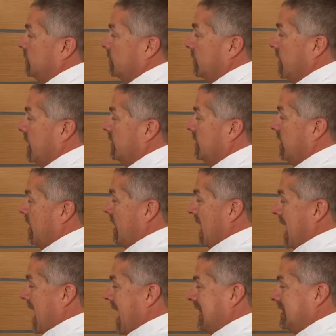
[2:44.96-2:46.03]
to run
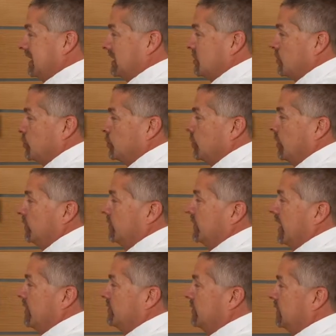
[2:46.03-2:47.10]
at the
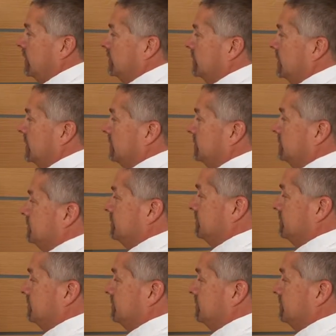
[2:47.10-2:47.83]
controller level only.